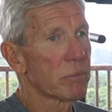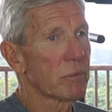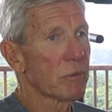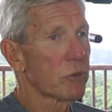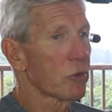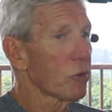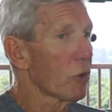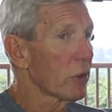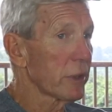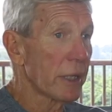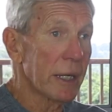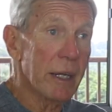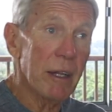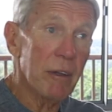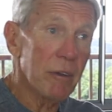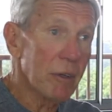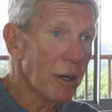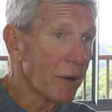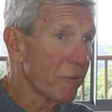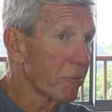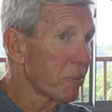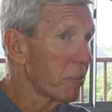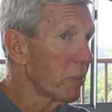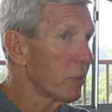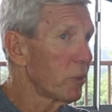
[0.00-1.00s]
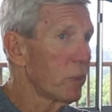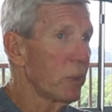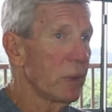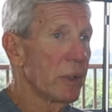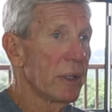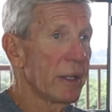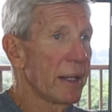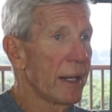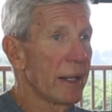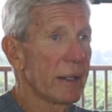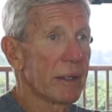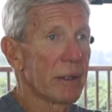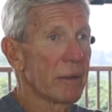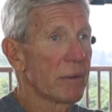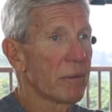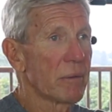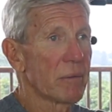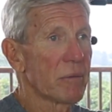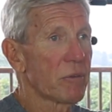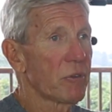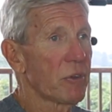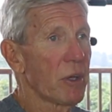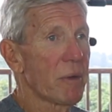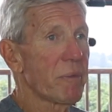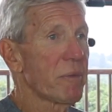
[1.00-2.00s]
Start anytime from between then
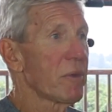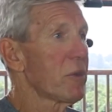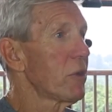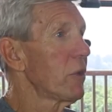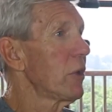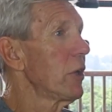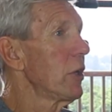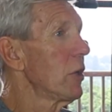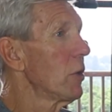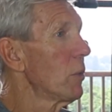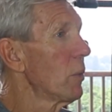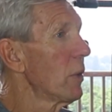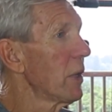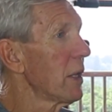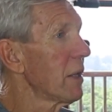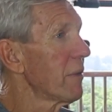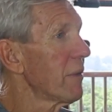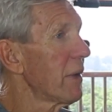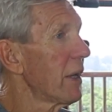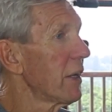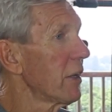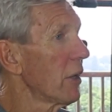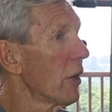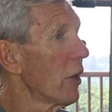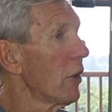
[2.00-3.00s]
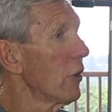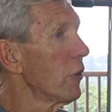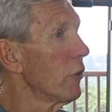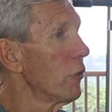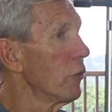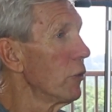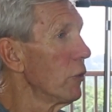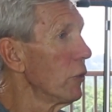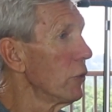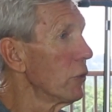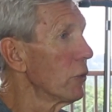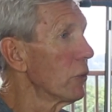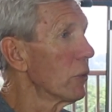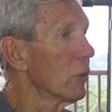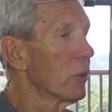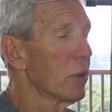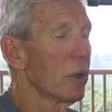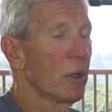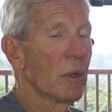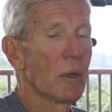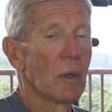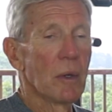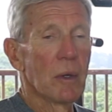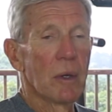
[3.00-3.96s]
and 7:30 or whatever, and go and do your